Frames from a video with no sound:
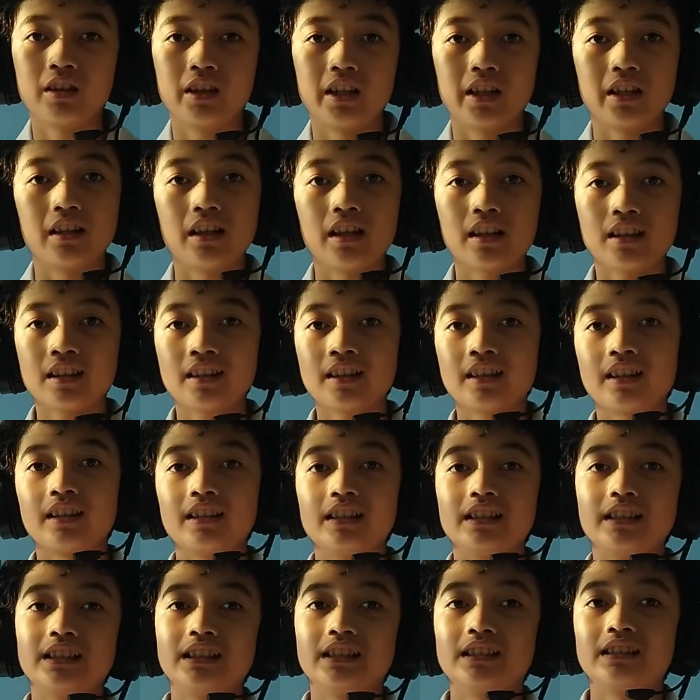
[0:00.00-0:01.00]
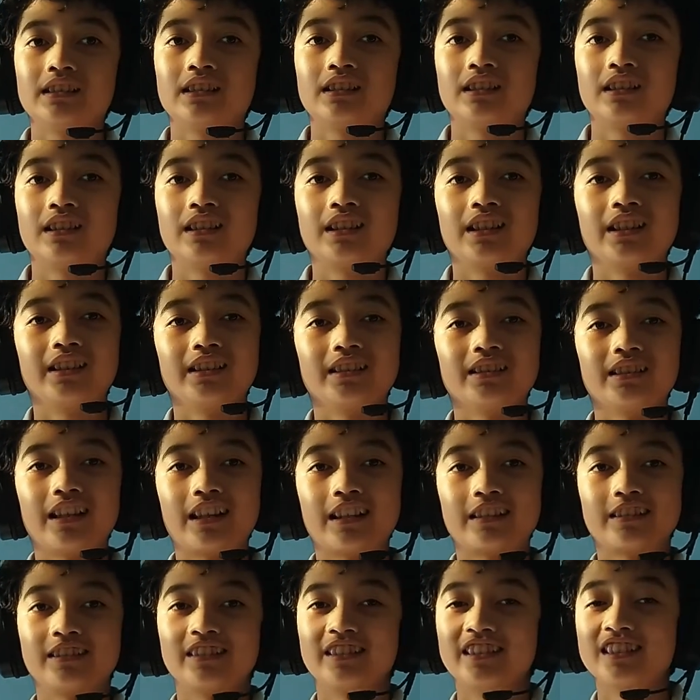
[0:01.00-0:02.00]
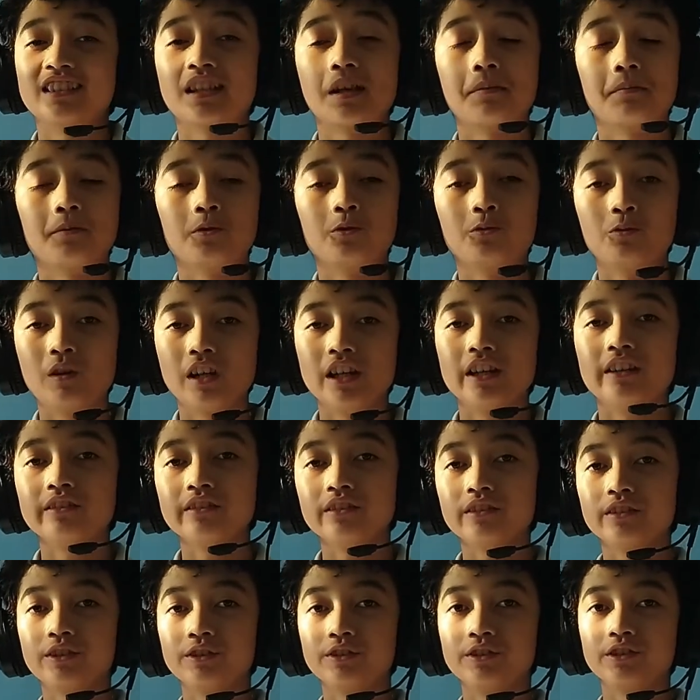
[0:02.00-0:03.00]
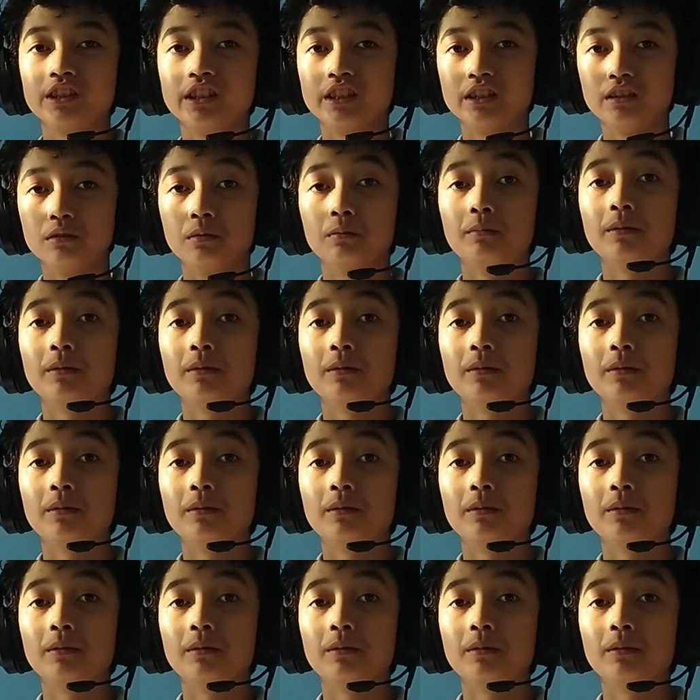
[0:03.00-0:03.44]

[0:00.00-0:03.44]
In that case, it's actually sample 1 who did the